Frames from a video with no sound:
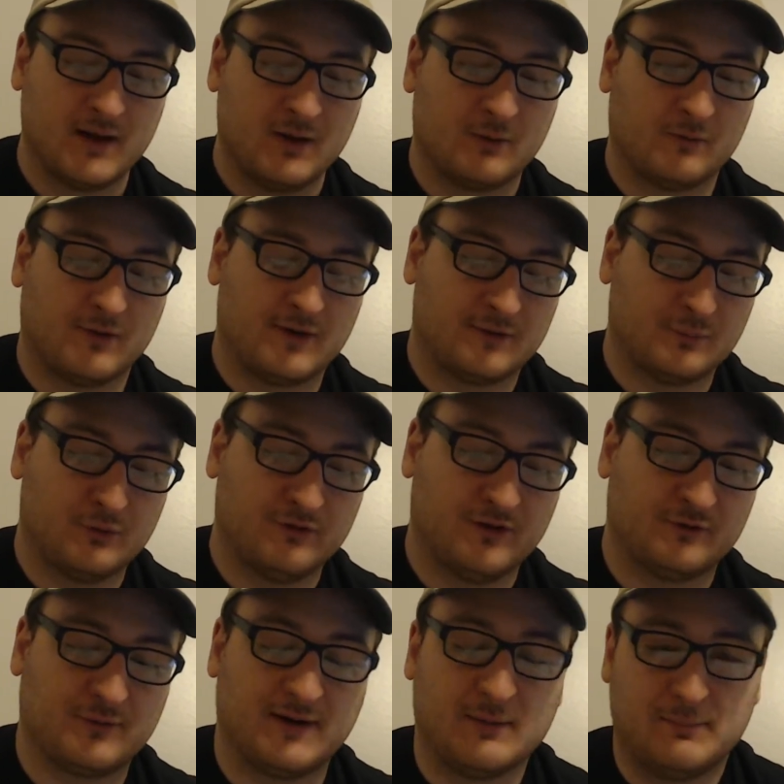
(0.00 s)
This movie is
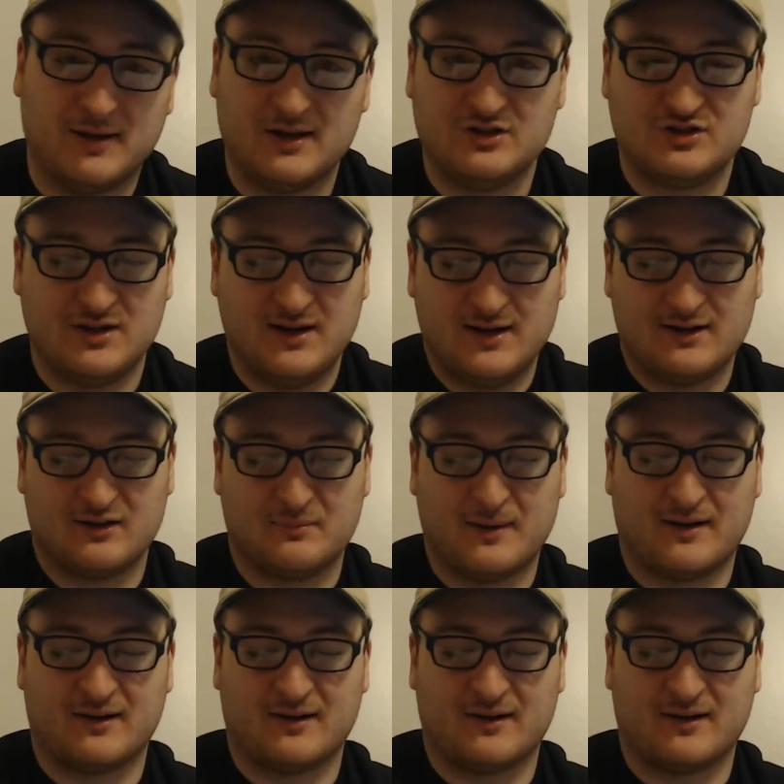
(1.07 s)
rated PG. It is about